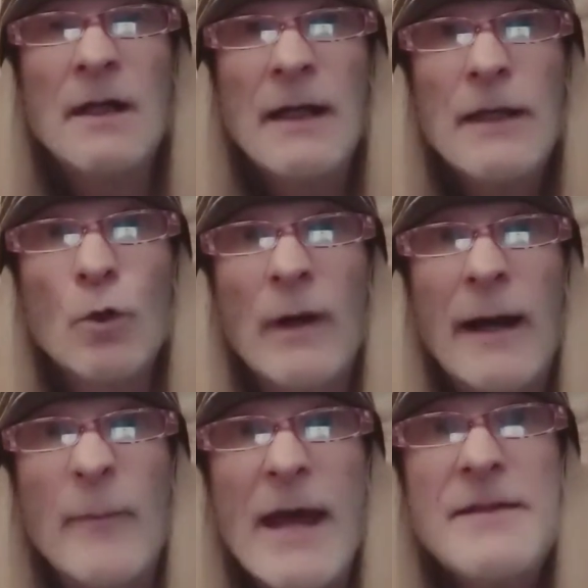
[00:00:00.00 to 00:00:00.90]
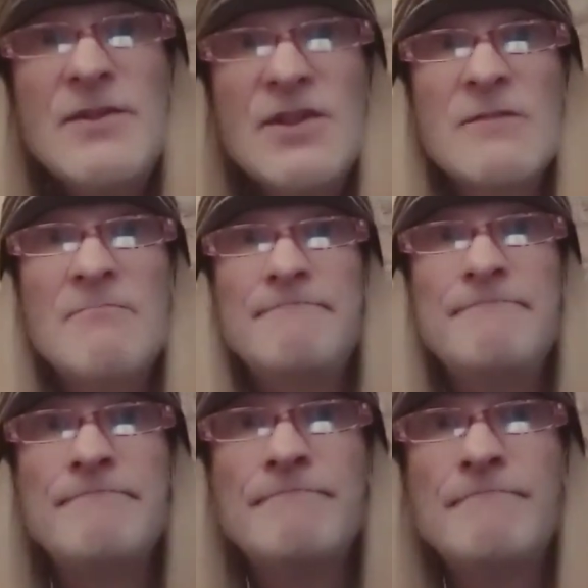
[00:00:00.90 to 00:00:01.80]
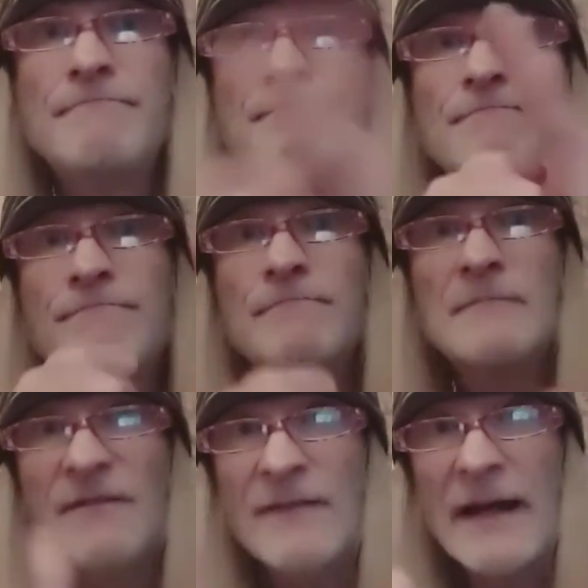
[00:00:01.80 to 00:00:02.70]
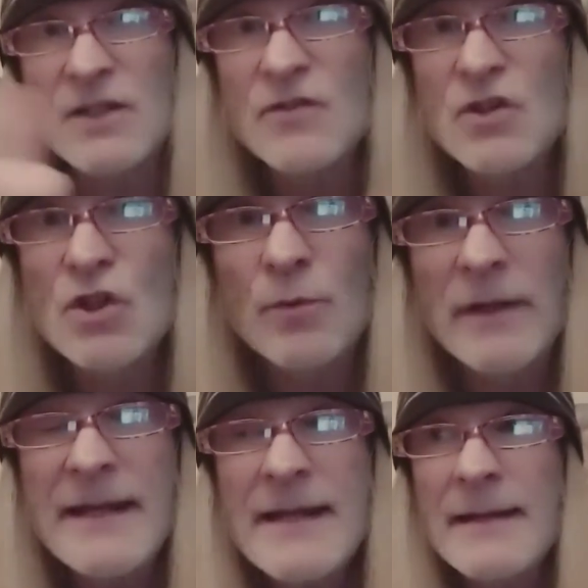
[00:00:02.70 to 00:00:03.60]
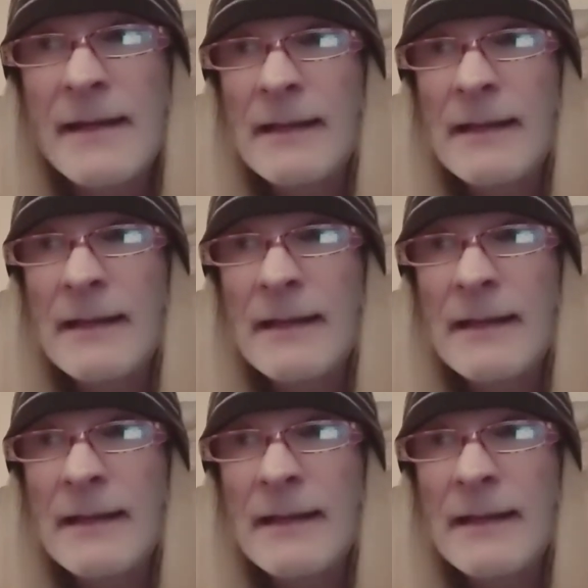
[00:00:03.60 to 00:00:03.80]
Hello, Hammerheads. Thanks for tuning in.